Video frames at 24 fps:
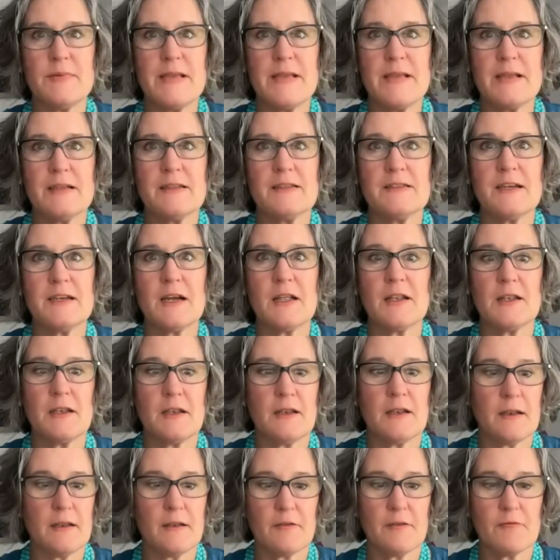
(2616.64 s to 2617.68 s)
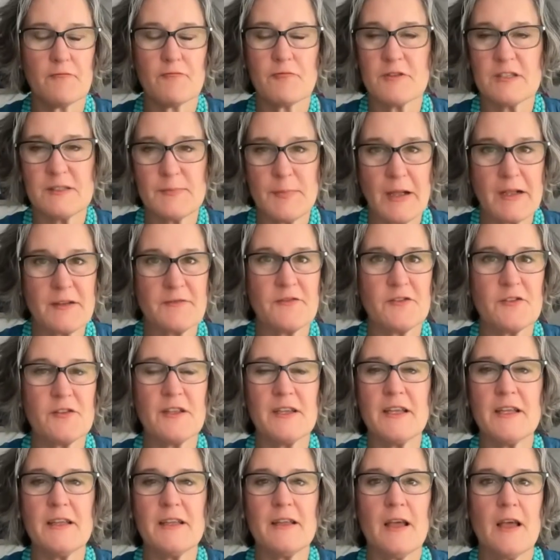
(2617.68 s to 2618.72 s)
being done
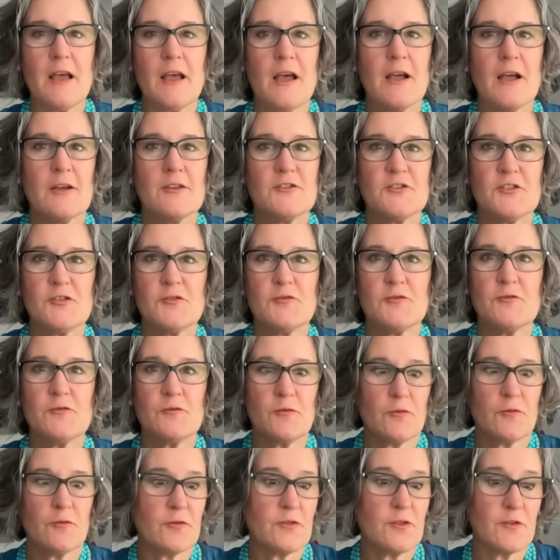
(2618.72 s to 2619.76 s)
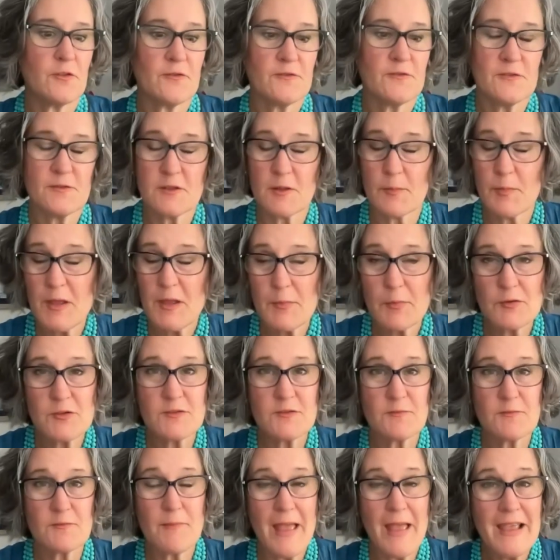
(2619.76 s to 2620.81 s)
respectfully to the, the people
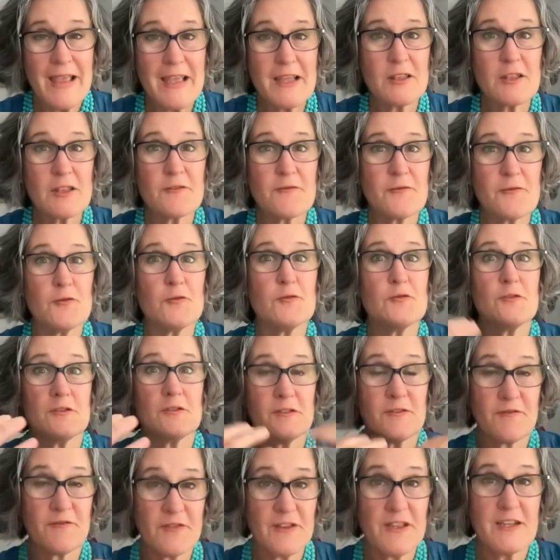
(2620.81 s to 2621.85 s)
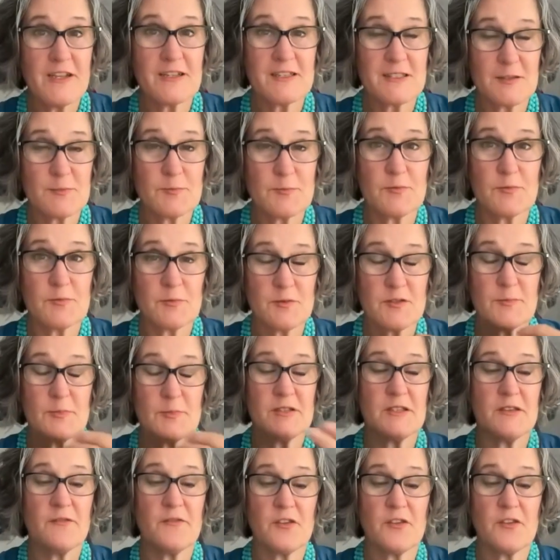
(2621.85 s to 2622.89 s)
making the food to feed us
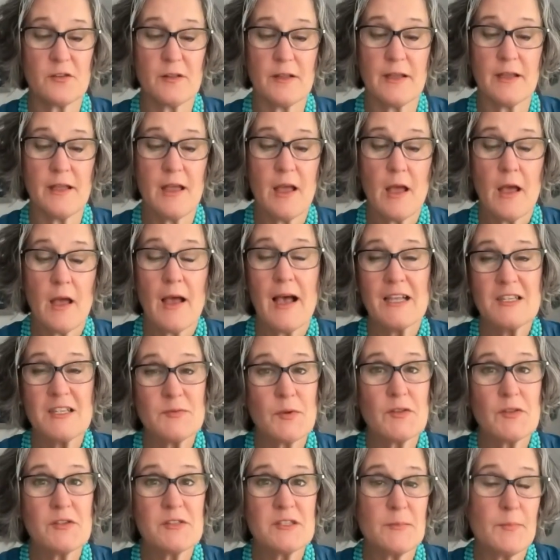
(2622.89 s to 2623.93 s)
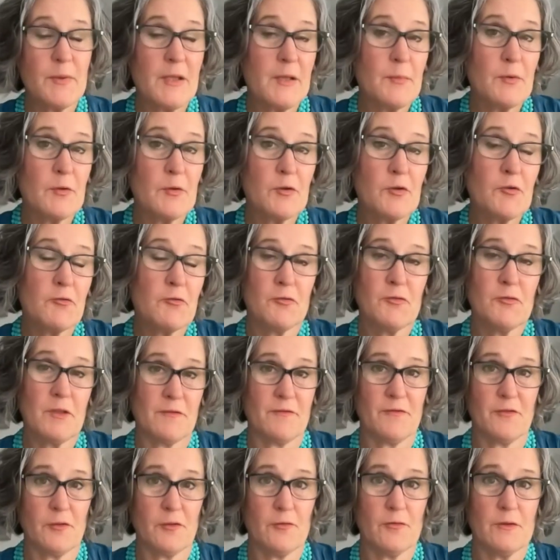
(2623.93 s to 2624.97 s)
specifically, as well as the people who grew the
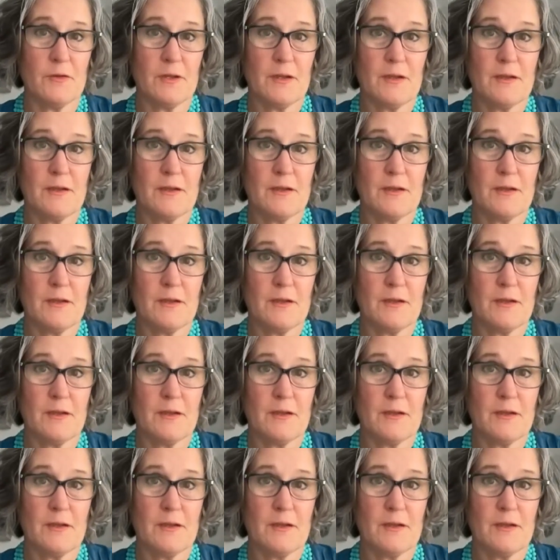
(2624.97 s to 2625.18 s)
food.